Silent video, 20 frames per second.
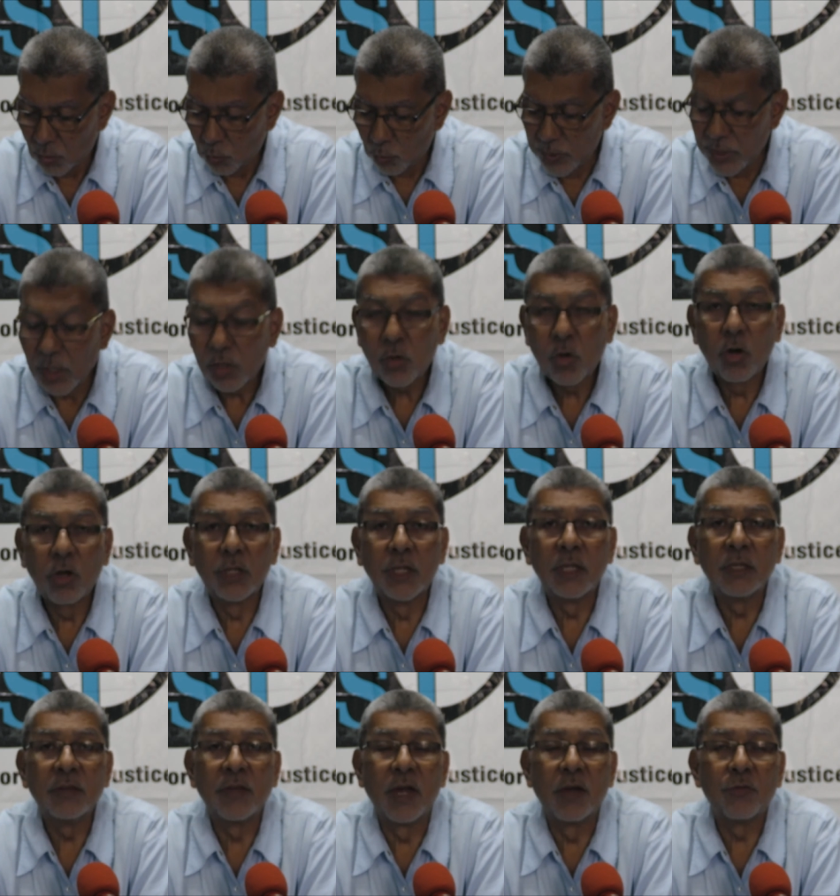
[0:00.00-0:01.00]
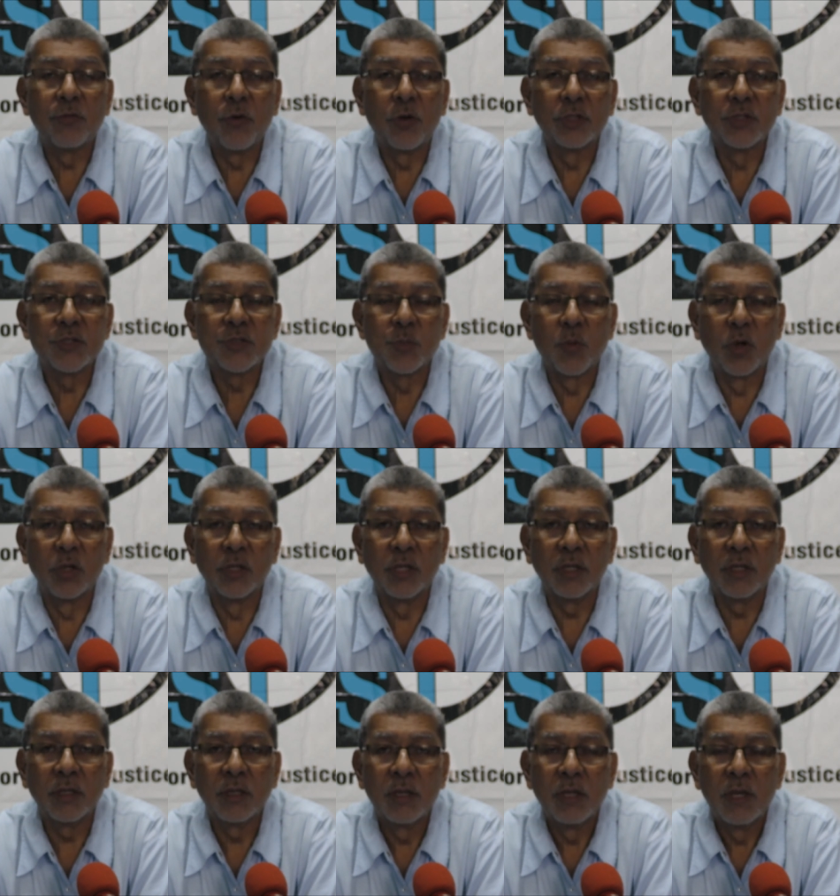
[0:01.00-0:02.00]
We are calling, therefore, this
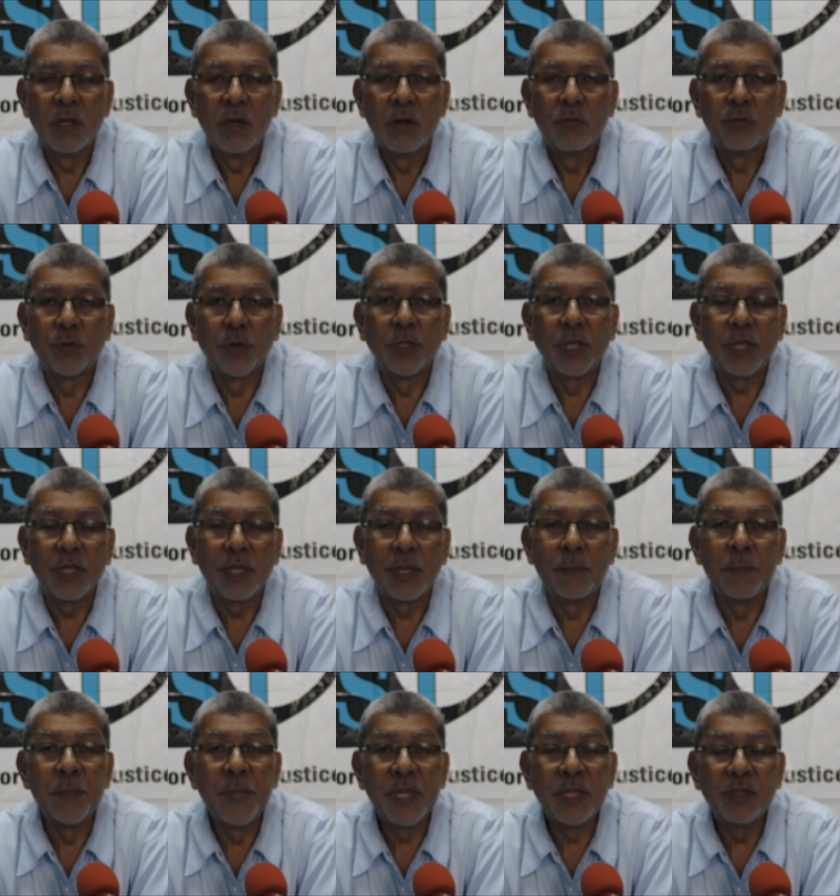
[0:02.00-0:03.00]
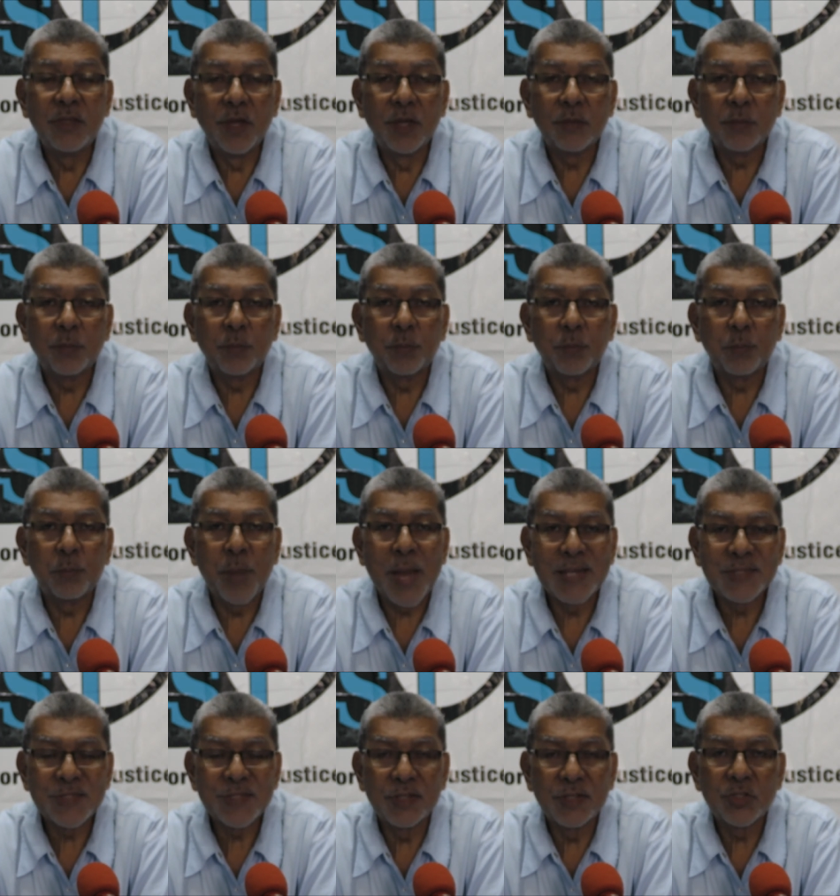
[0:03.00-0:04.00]
morning for the immediate
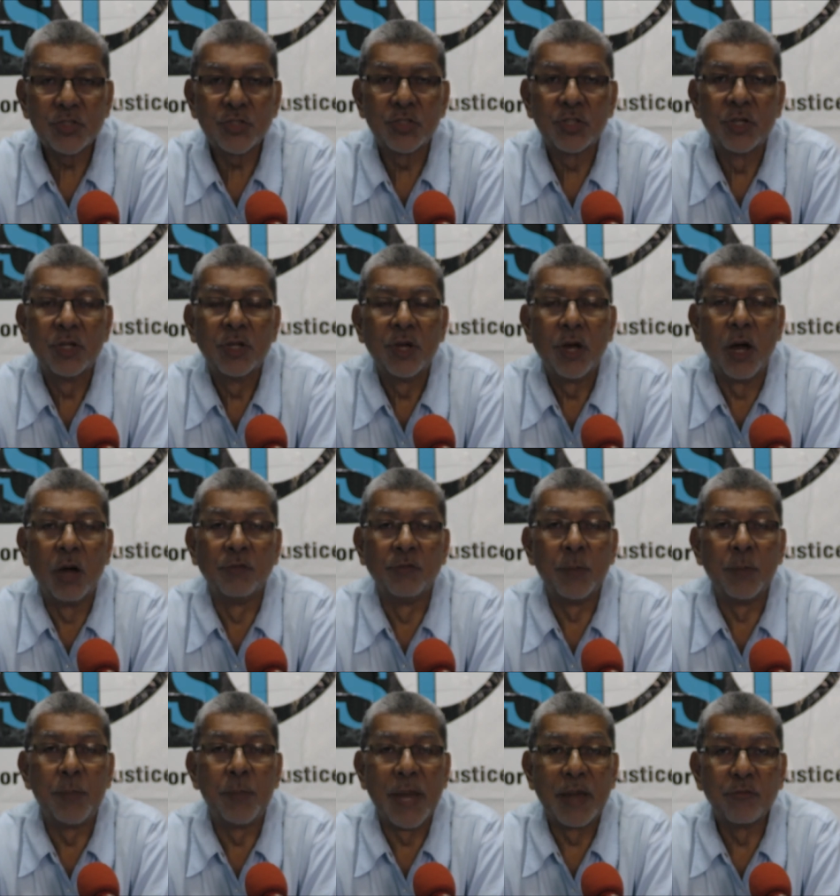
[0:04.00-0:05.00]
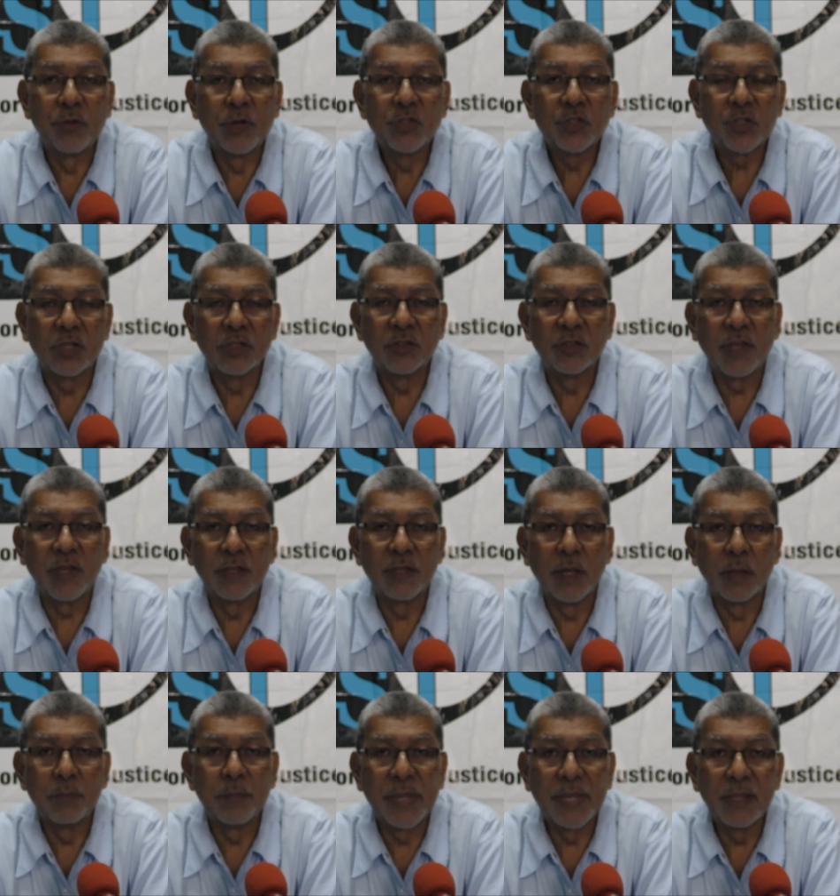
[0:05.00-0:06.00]
passage of the beverage
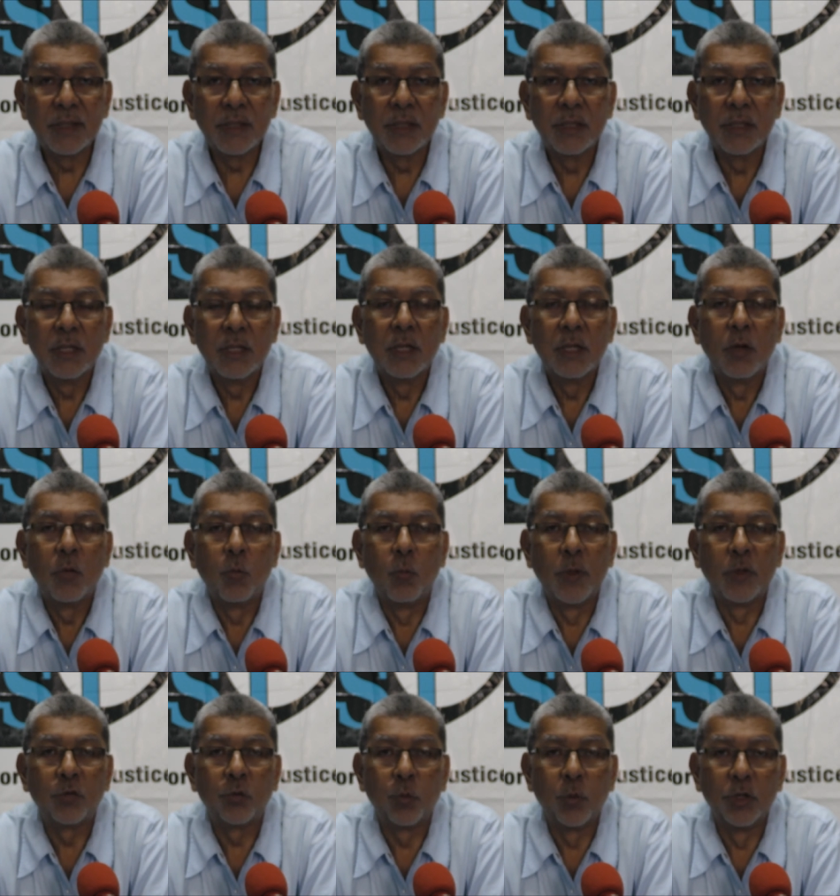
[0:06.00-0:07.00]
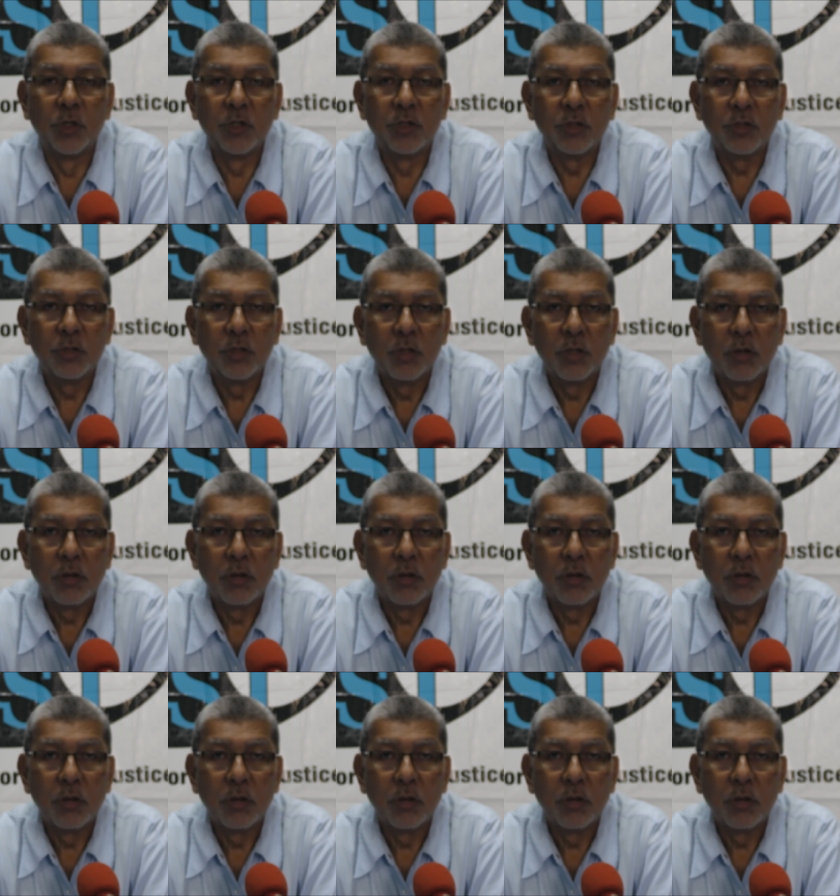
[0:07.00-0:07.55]
container bill, which would,